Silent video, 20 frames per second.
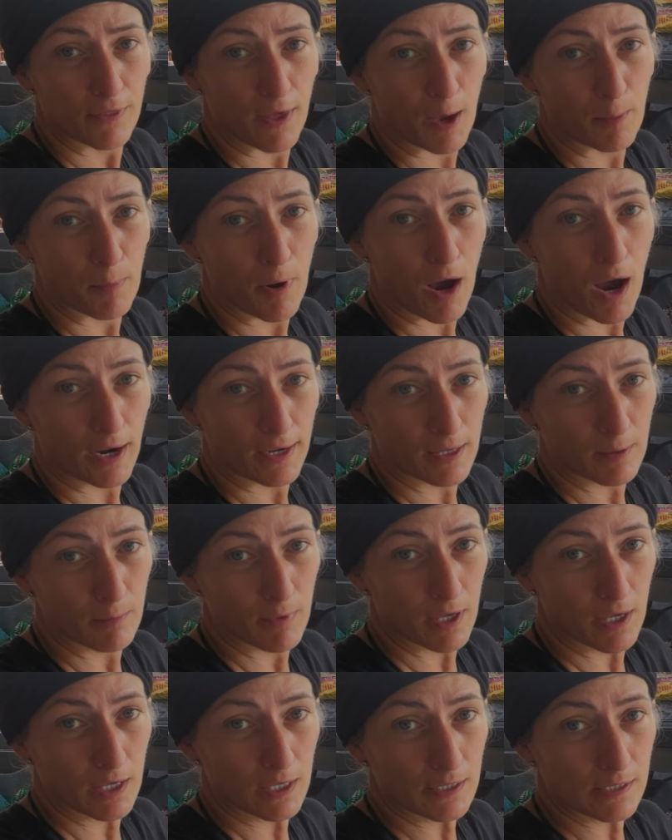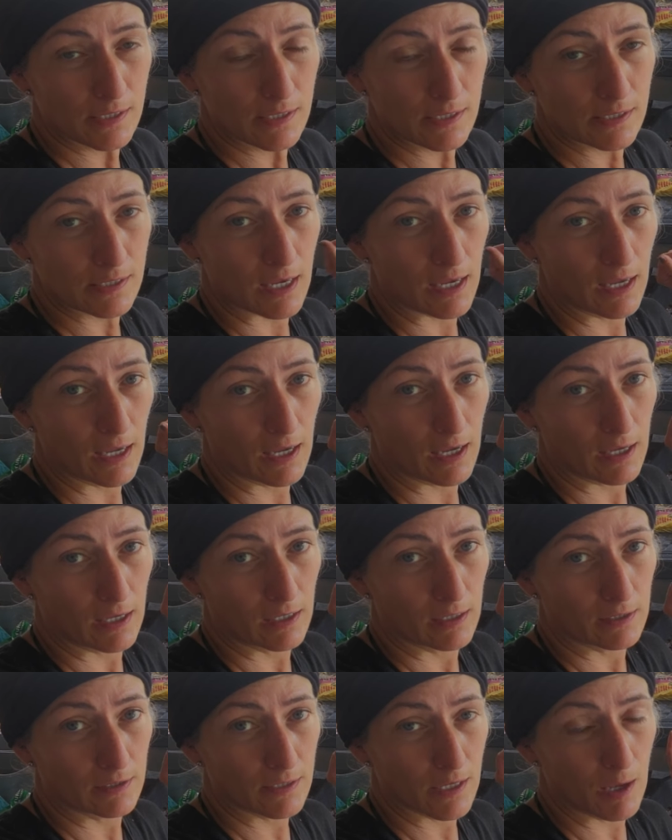that potting mix
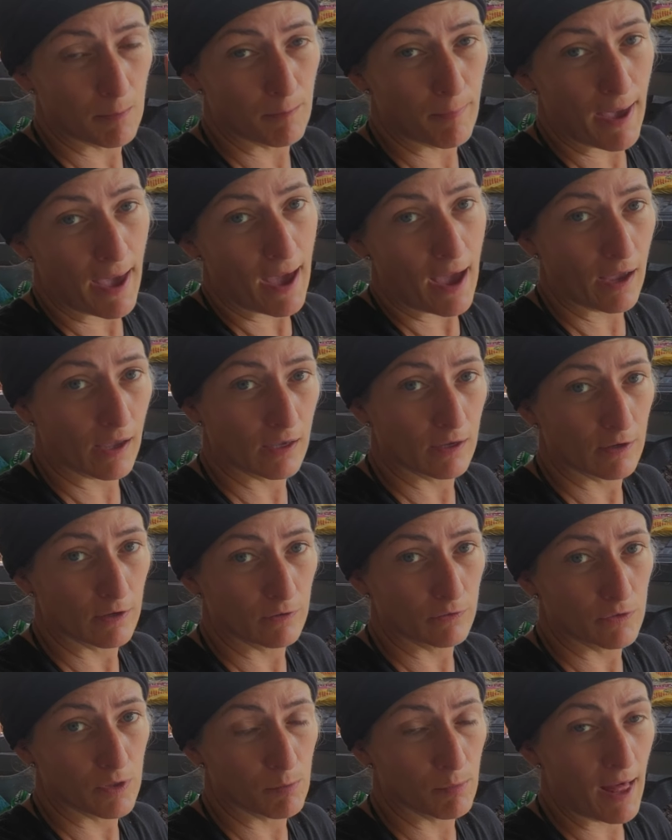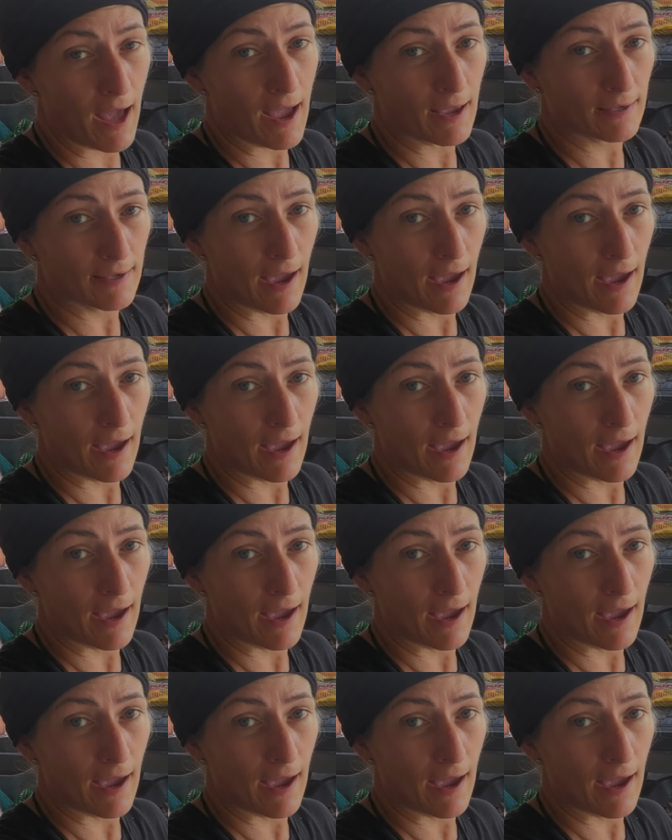and a bag of the Black